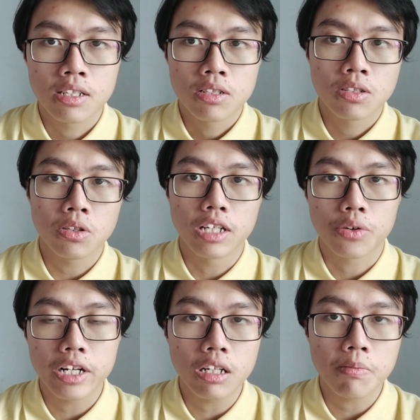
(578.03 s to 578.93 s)
So the
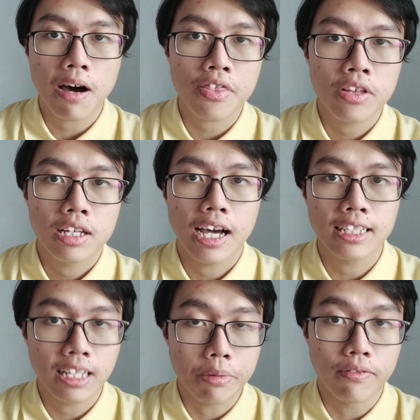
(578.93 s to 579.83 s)
critical path, as
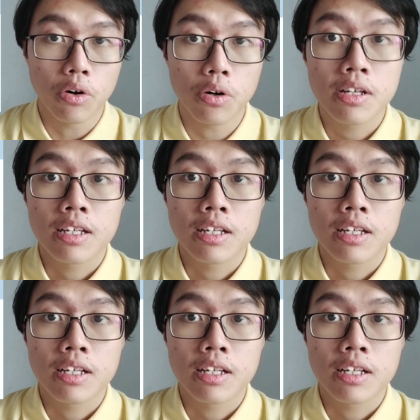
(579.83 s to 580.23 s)
said before,